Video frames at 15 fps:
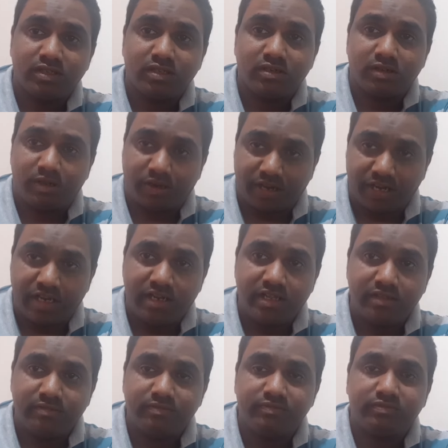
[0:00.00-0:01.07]
a trend.
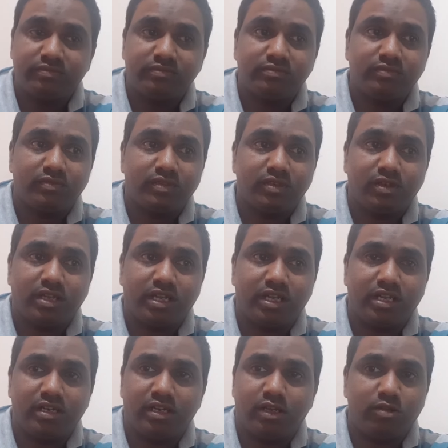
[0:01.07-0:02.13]

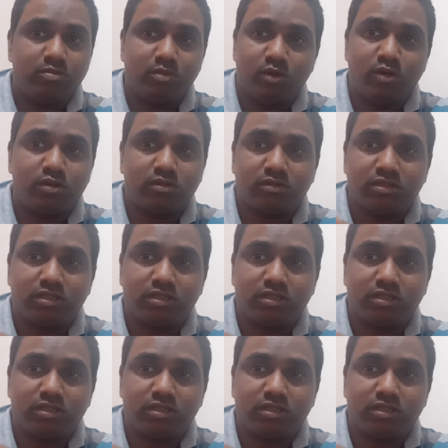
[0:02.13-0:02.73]
Okay, now more